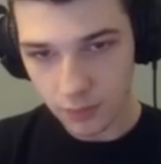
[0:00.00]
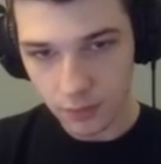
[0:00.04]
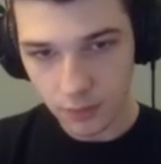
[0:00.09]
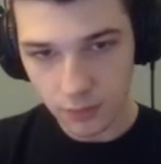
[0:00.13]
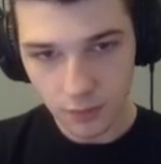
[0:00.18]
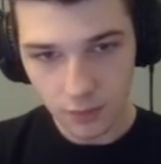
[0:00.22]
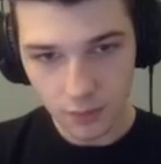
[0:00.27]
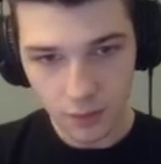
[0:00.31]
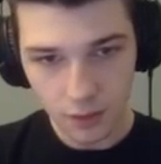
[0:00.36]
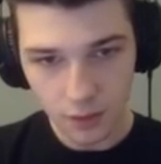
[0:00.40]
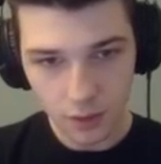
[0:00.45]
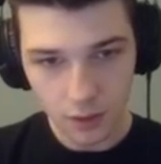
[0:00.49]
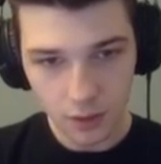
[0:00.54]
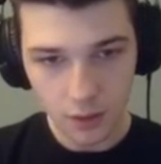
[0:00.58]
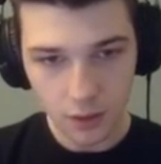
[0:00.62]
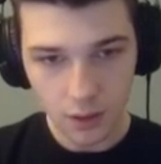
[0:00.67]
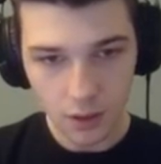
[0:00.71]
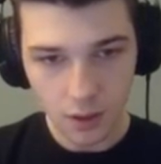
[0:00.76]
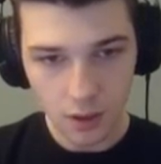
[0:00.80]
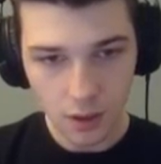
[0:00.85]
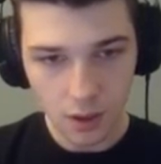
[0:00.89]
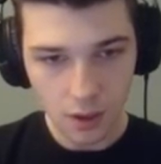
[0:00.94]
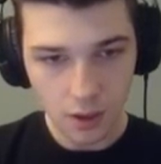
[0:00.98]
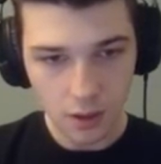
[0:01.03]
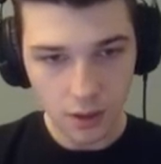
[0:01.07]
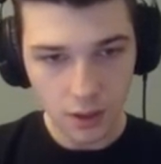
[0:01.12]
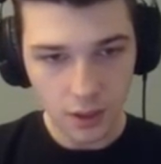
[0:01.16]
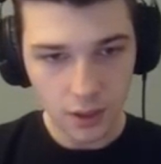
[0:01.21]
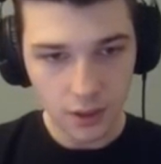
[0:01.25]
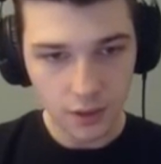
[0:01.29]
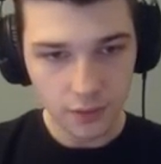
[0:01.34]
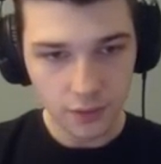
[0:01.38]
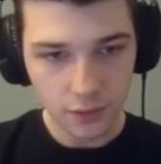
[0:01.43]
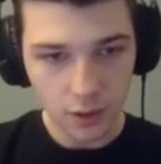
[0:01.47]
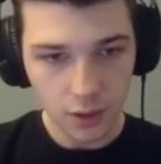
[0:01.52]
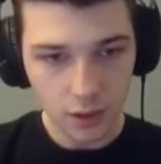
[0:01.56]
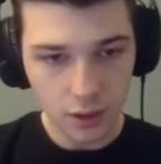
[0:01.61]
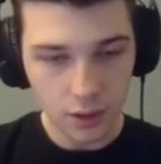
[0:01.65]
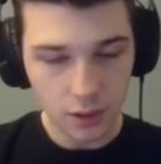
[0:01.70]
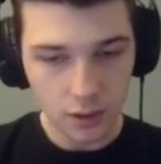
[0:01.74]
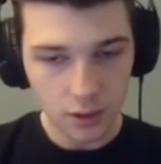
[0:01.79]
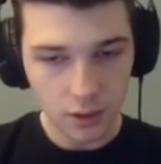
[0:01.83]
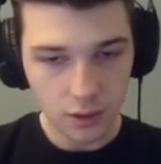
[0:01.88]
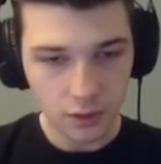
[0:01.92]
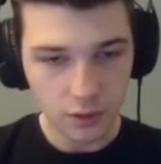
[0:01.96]
There we go. Got my target.
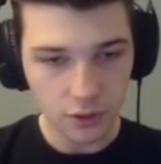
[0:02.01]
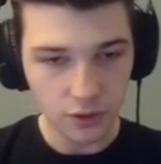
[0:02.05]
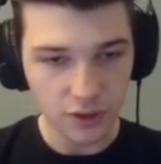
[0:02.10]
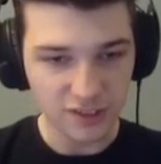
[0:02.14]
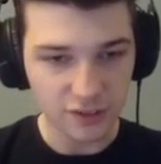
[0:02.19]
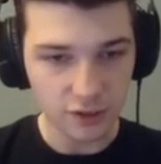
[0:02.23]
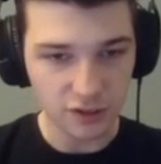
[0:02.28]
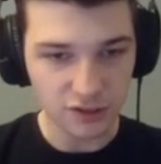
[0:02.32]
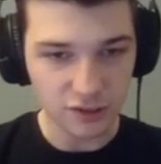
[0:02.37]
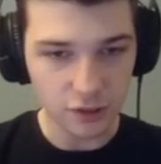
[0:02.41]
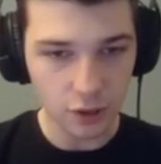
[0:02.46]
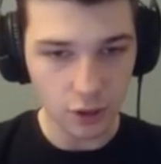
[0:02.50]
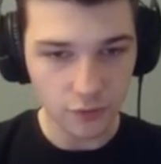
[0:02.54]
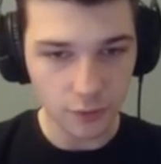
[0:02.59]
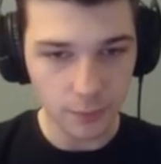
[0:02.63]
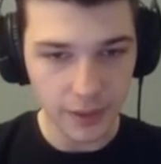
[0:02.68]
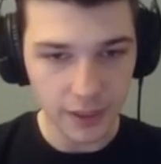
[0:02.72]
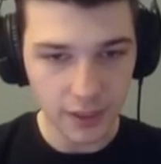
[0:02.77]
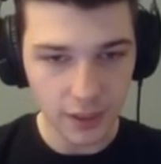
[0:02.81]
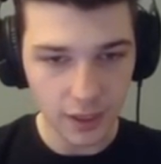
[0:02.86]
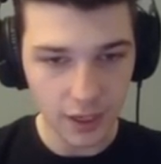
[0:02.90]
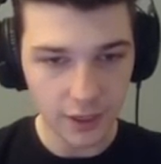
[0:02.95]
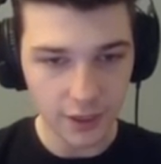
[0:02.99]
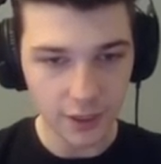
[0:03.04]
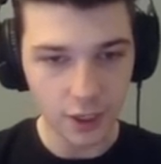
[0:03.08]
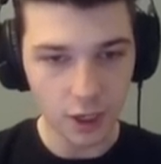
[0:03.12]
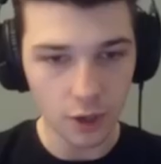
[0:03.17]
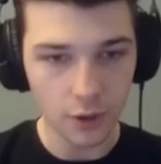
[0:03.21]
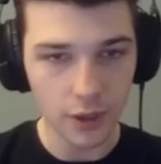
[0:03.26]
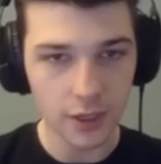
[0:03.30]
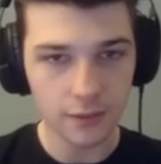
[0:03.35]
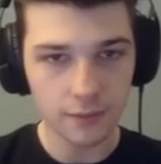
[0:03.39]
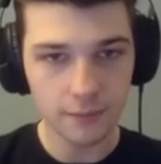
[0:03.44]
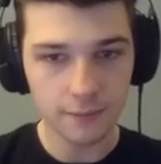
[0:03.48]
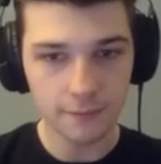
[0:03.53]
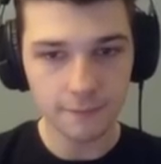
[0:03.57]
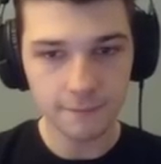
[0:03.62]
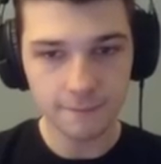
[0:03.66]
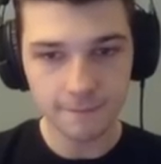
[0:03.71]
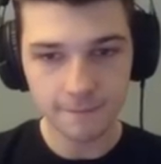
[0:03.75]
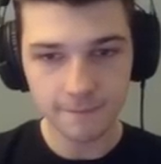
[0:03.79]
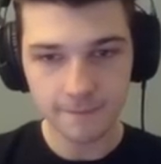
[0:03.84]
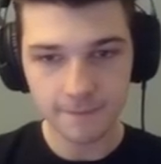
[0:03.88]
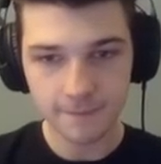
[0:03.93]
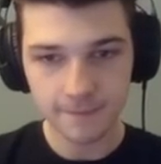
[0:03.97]
Dude, this girl's going for me. I already know it. Oh.
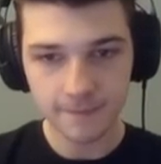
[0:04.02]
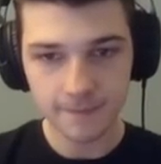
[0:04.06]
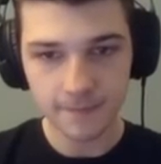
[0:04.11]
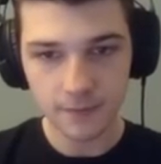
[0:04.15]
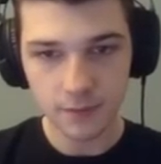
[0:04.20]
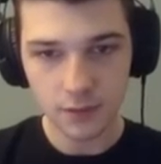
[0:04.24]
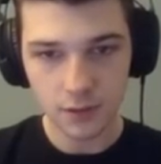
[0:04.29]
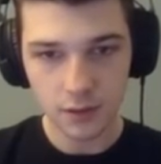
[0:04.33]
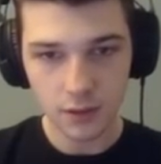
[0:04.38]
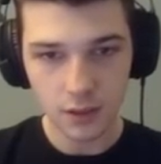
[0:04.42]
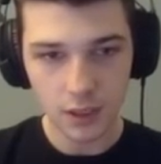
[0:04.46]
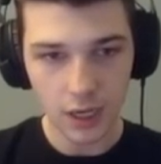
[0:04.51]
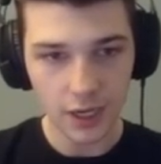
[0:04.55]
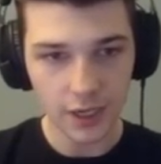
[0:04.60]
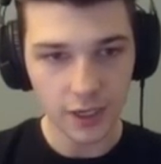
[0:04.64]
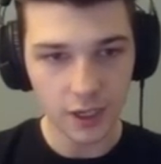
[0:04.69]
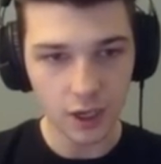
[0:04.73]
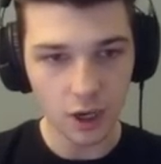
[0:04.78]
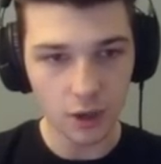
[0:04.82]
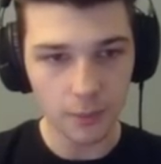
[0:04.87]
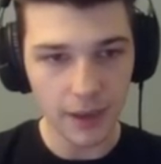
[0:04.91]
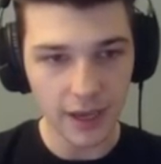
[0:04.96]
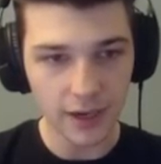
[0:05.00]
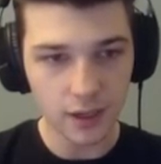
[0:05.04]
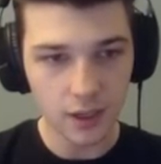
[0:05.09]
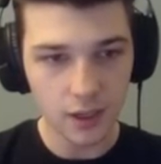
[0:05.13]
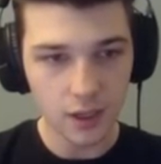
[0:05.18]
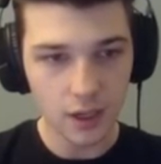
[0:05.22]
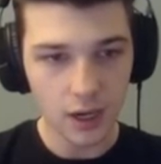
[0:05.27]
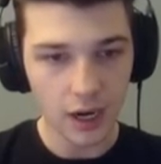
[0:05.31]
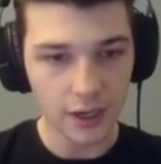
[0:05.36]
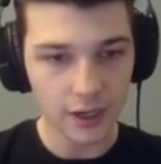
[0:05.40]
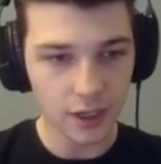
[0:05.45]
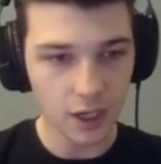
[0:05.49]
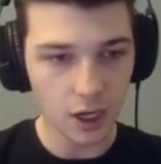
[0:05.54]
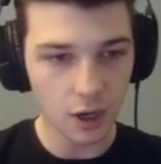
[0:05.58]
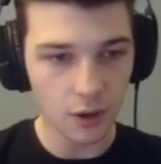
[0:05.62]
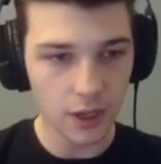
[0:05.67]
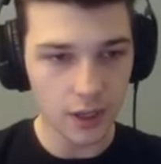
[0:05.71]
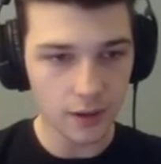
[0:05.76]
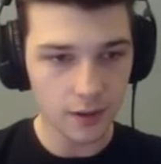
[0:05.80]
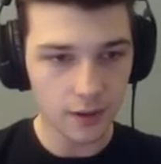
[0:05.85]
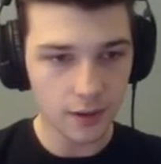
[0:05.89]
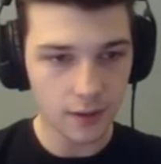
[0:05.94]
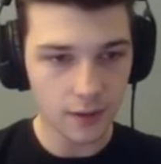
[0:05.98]
I already know it, man. I already oh, know
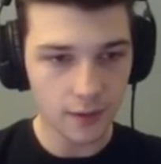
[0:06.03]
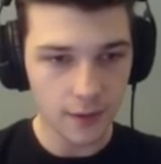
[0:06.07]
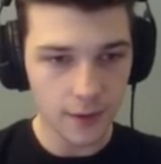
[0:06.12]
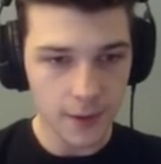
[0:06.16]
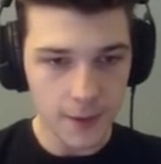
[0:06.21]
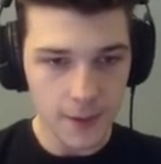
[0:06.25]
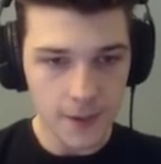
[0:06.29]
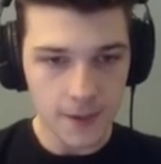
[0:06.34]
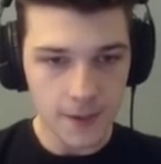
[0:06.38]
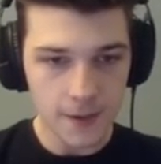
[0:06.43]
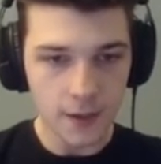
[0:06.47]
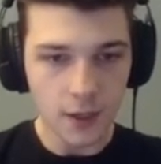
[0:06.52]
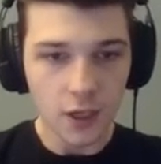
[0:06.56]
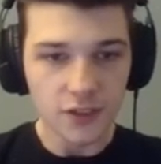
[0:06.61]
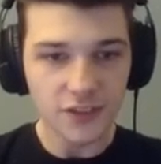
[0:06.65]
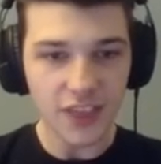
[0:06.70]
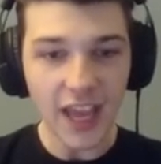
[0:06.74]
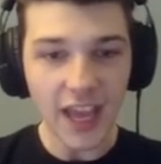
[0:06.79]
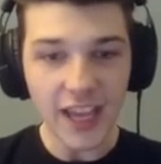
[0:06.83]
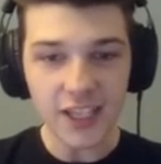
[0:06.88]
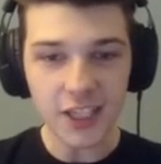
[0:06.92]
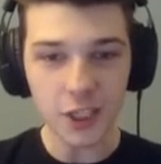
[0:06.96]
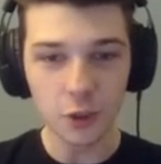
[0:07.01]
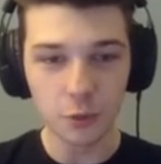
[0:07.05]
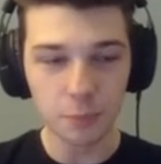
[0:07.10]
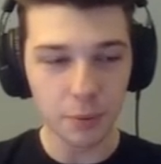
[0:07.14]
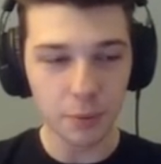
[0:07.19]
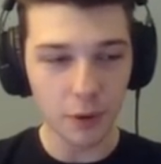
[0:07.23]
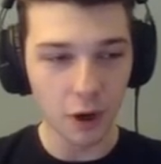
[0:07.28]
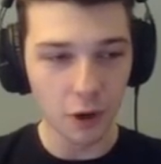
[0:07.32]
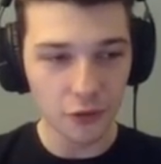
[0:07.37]
it. missing. There thank you, bro.